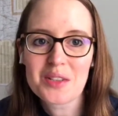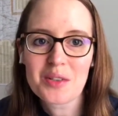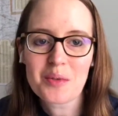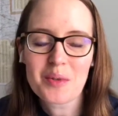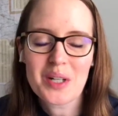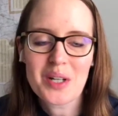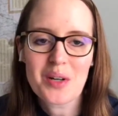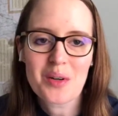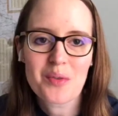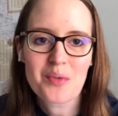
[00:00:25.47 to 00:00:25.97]
So we
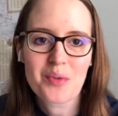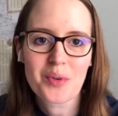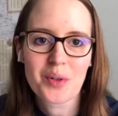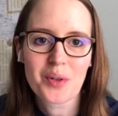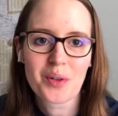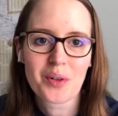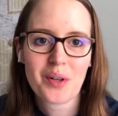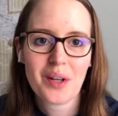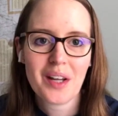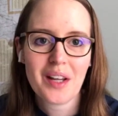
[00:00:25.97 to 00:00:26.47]
go
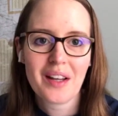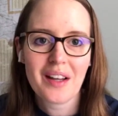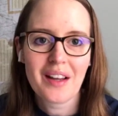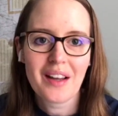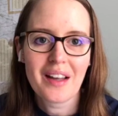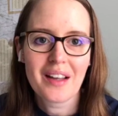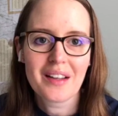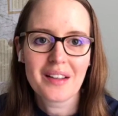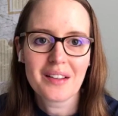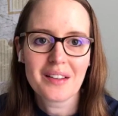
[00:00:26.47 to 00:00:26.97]
for
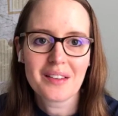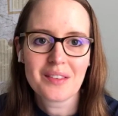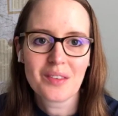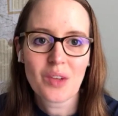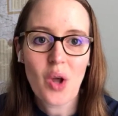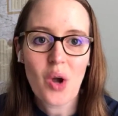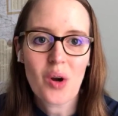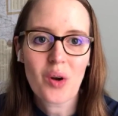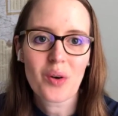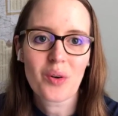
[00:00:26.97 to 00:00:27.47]
a
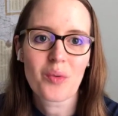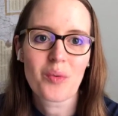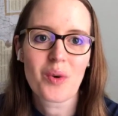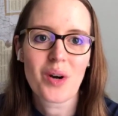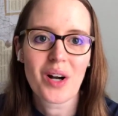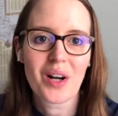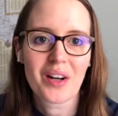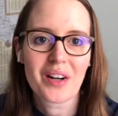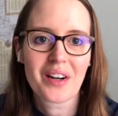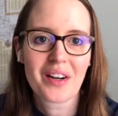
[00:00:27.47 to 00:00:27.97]
longer
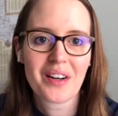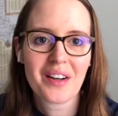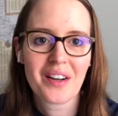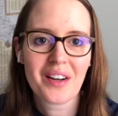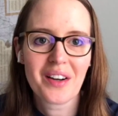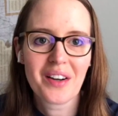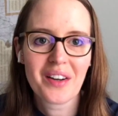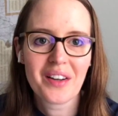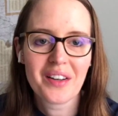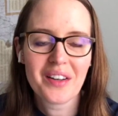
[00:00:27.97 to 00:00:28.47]
walk
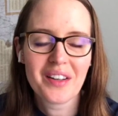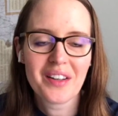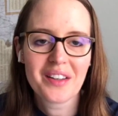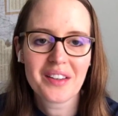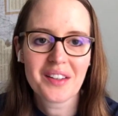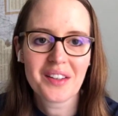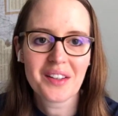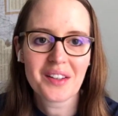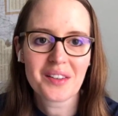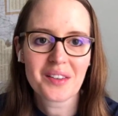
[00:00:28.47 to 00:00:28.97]
on
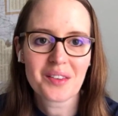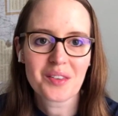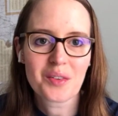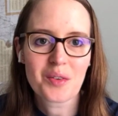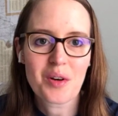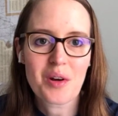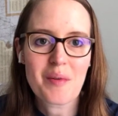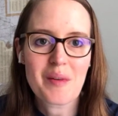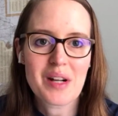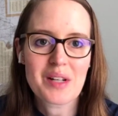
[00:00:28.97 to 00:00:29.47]
the
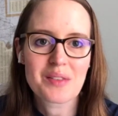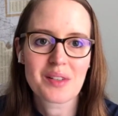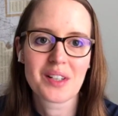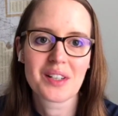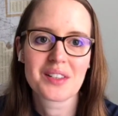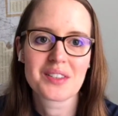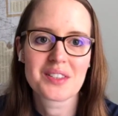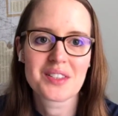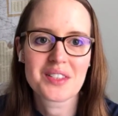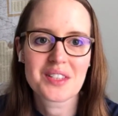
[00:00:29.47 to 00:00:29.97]
Greenway
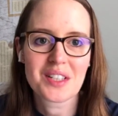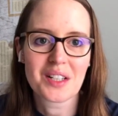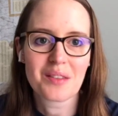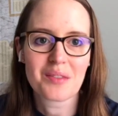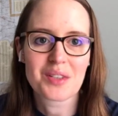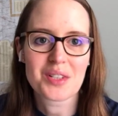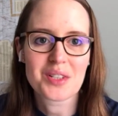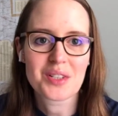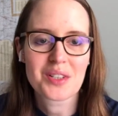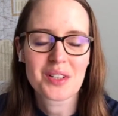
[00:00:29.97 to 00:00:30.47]
trails instead of
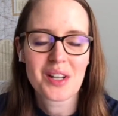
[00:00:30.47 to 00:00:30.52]
just